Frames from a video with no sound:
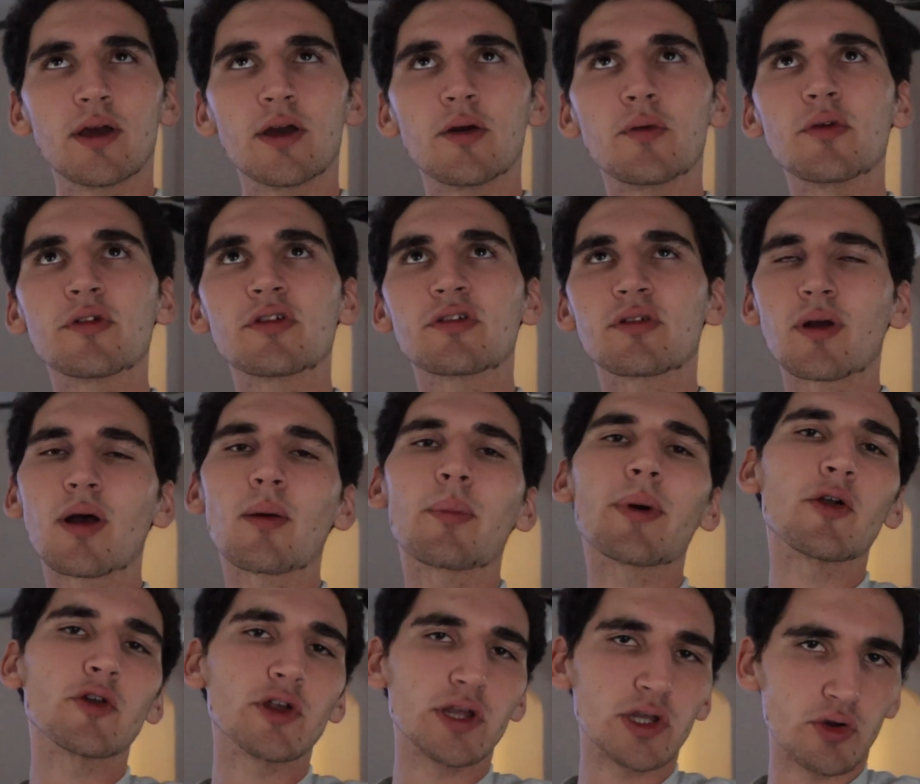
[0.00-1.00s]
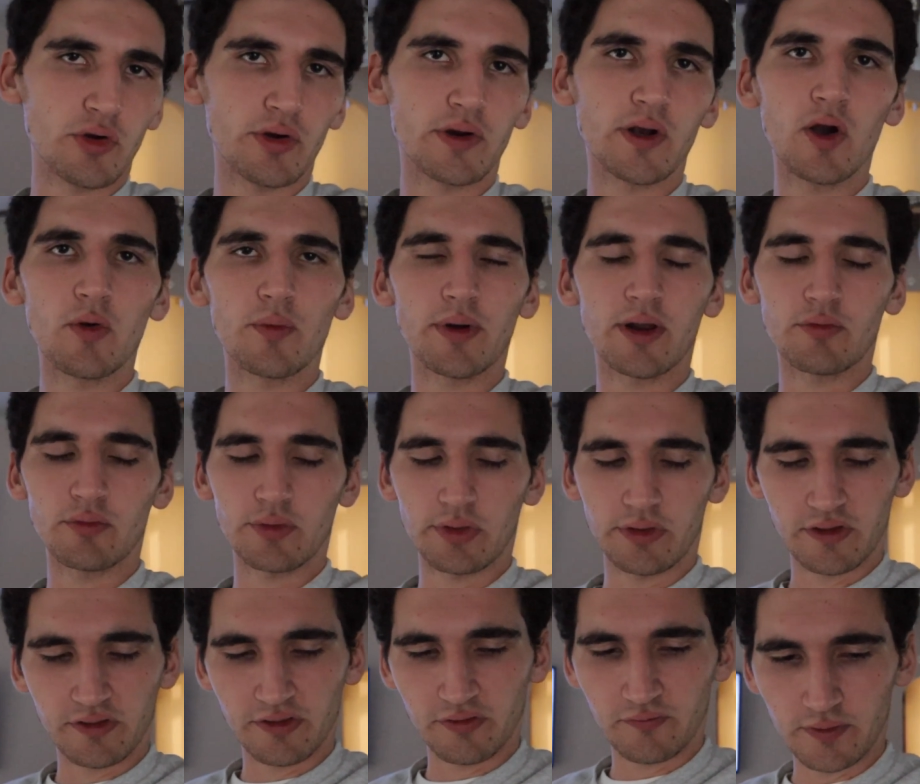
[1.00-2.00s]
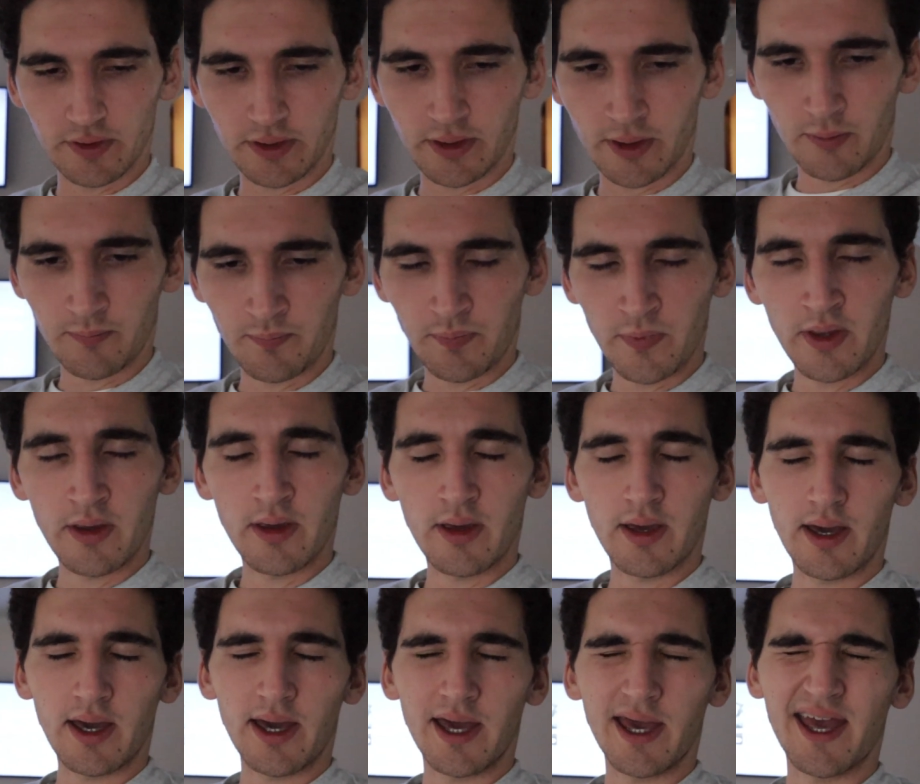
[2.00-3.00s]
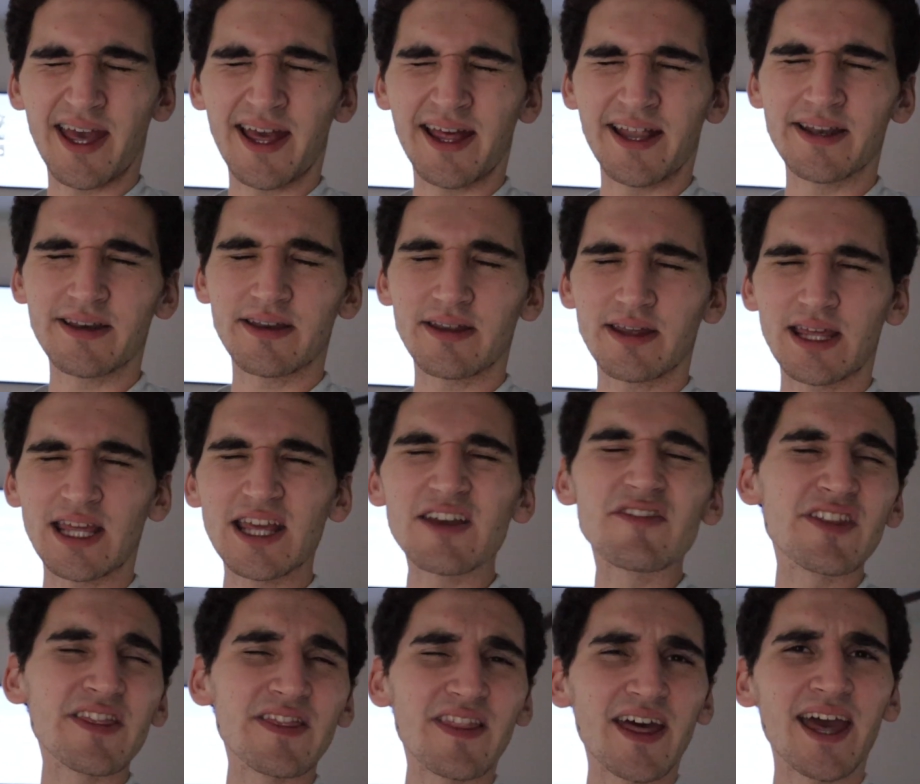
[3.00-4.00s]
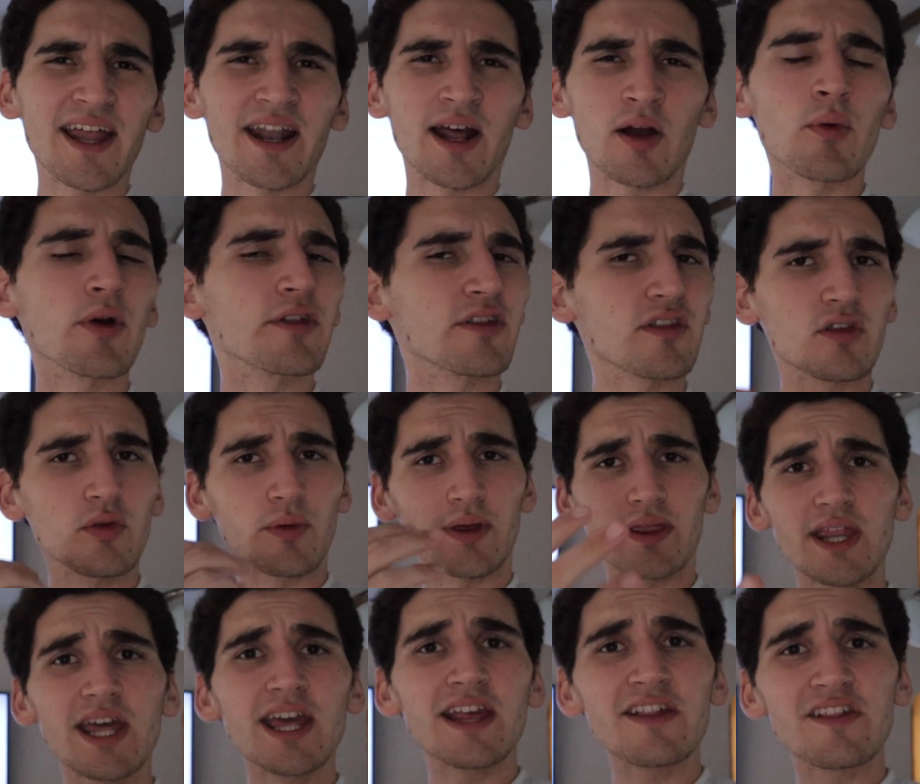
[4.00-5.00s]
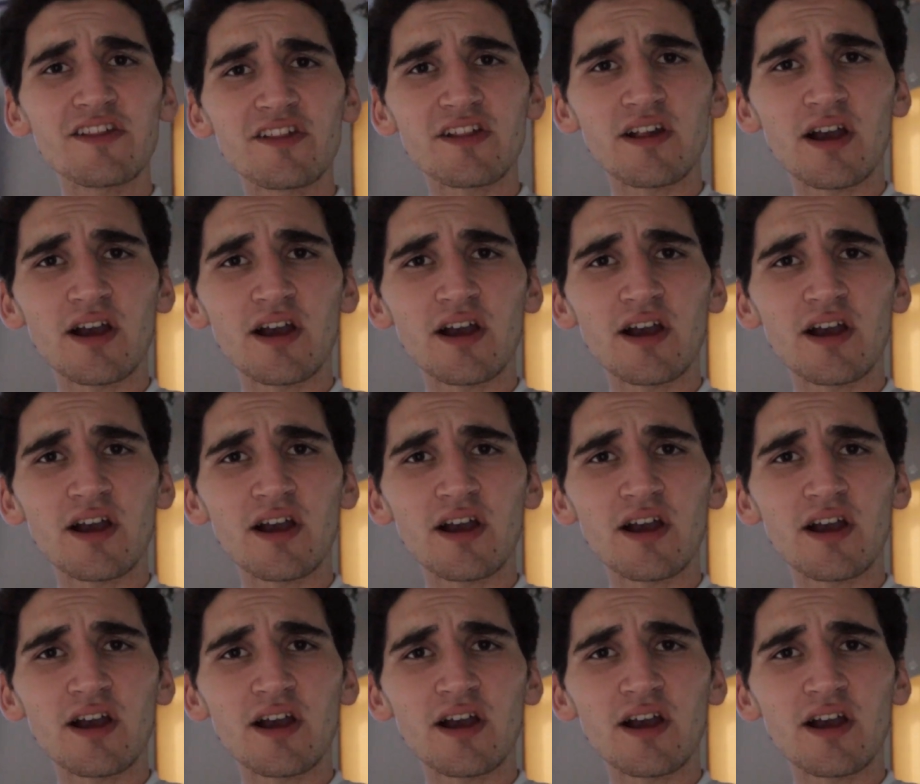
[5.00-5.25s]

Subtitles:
it was about a year ago when I released the video, and even then I wasn't doing this.